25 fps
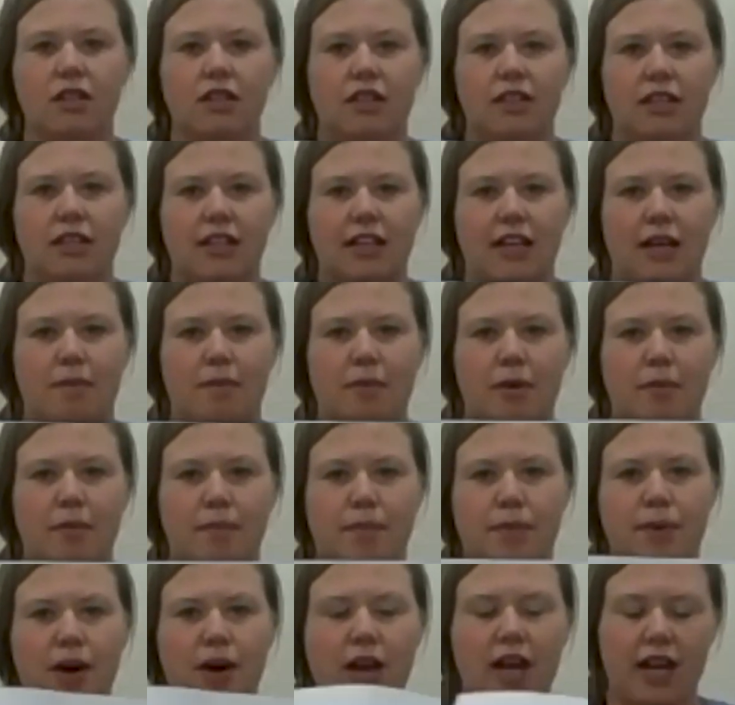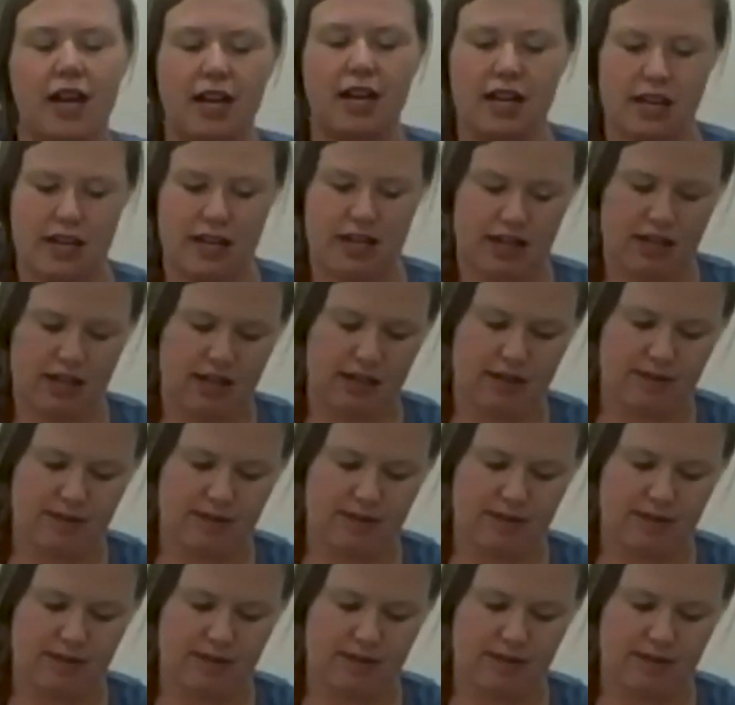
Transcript: I got my braid.